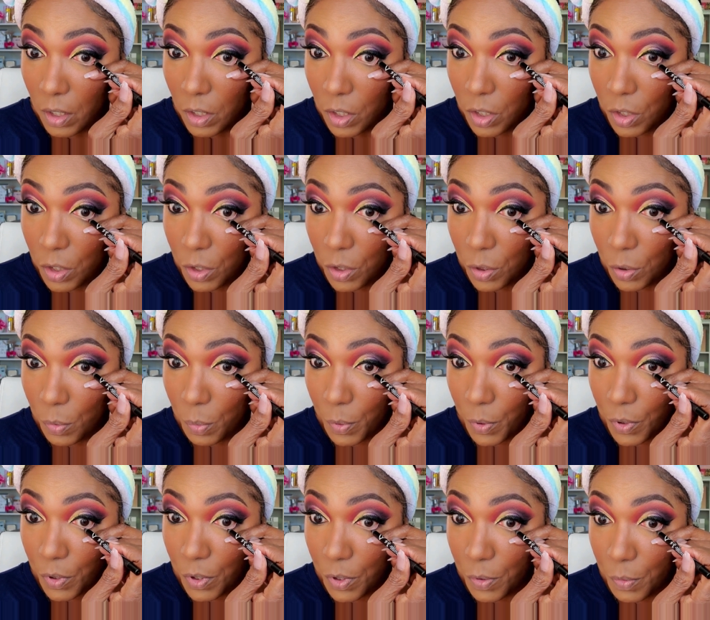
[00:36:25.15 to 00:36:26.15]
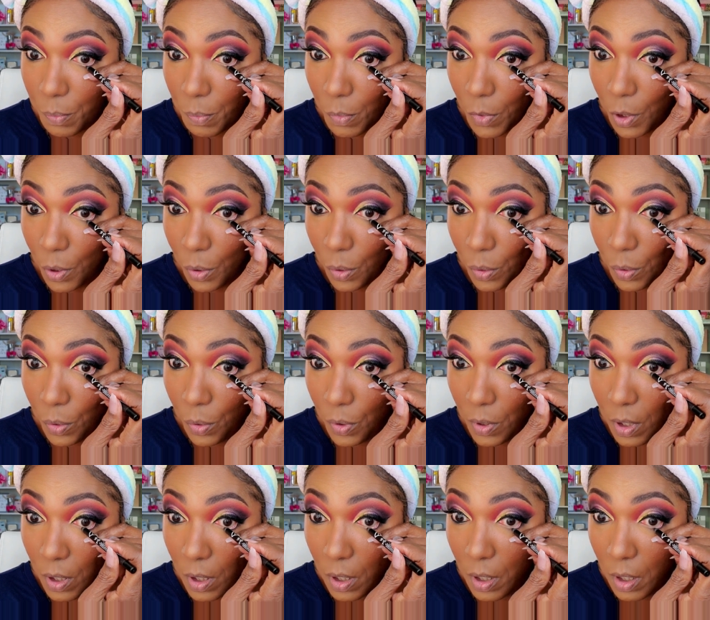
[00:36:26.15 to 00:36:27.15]
super
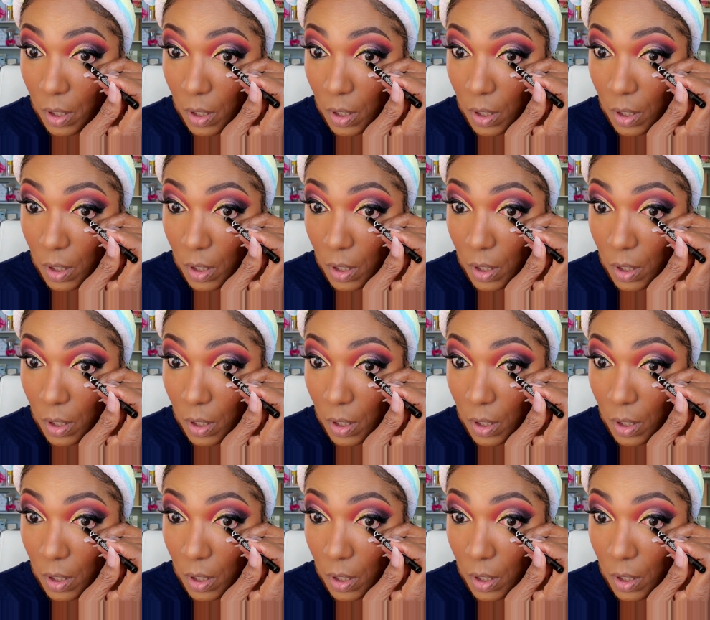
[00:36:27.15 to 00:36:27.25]
smooth